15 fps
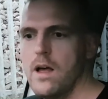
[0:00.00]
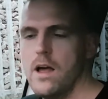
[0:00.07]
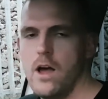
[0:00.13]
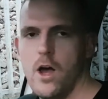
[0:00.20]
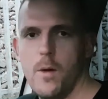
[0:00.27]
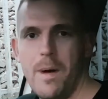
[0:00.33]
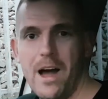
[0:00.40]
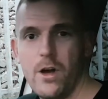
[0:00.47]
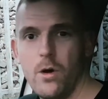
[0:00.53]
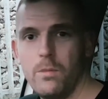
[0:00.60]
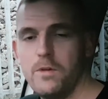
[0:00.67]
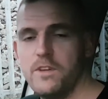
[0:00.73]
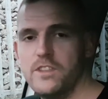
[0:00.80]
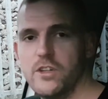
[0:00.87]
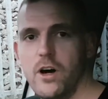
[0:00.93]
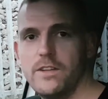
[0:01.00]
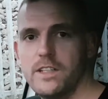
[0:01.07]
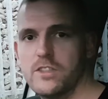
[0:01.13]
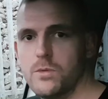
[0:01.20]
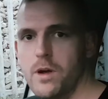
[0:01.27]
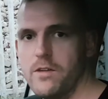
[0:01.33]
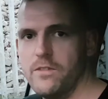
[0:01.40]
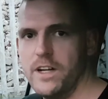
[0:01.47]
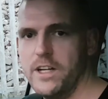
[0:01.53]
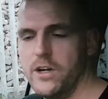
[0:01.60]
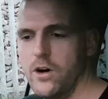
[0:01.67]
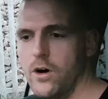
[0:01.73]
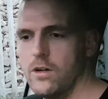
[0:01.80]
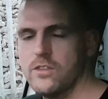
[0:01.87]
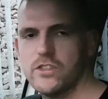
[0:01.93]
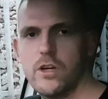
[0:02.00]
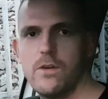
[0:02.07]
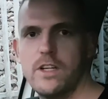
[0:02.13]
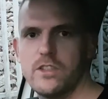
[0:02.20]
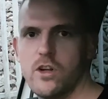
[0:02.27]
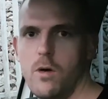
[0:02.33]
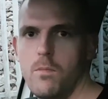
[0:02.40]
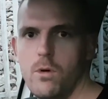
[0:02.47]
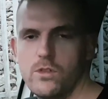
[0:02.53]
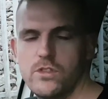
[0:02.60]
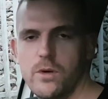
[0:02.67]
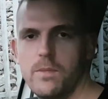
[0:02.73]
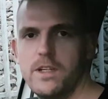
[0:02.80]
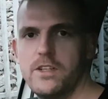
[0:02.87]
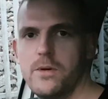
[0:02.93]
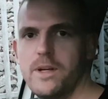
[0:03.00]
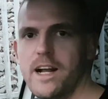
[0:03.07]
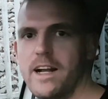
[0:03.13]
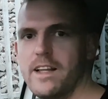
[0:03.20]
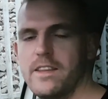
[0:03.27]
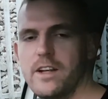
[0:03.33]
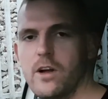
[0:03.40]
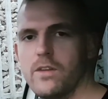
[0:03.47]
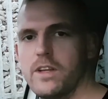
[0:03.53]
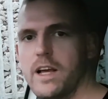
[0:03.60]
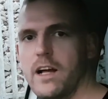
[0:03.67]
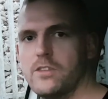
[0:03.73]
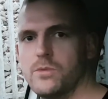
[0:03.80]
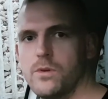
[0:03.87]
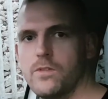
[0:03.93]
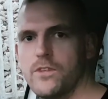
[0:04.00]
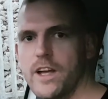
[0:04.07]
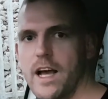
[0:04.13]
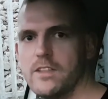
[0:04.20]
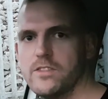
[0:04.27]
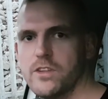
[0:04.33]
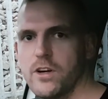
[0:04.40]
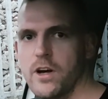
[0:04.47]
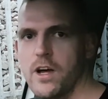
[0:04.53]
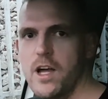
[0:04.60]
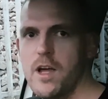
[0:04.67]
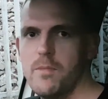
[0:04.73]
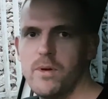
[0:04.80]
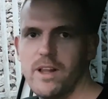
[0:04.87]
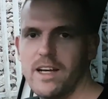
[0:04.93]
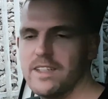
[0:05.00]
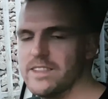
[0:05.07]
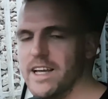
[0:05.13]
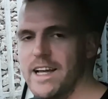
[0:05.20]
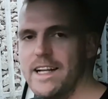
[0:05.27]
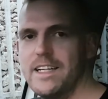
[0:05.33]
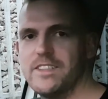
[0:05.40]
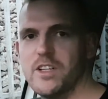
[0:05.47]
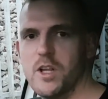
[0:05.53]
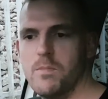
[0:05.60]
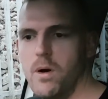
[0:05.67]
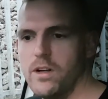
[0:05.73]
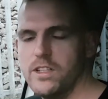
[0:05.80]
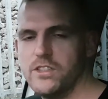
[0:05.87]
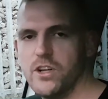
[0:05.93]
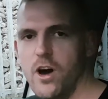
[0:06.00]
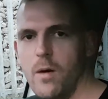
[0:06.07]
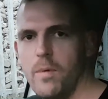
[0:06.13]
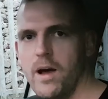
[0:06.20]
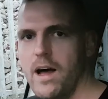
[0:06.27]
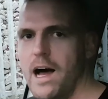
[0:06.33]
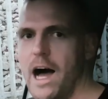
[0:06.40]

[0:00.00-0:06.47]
I hope you've enjoyed this quick video. Sorry it's not much on me doing anything on the actual Fiesta, but like I say, it is at the body shop.